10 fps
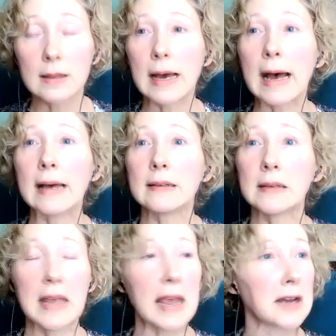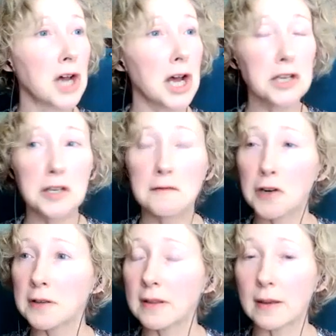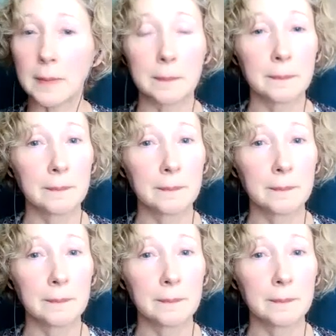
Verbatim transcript: that cannot convert them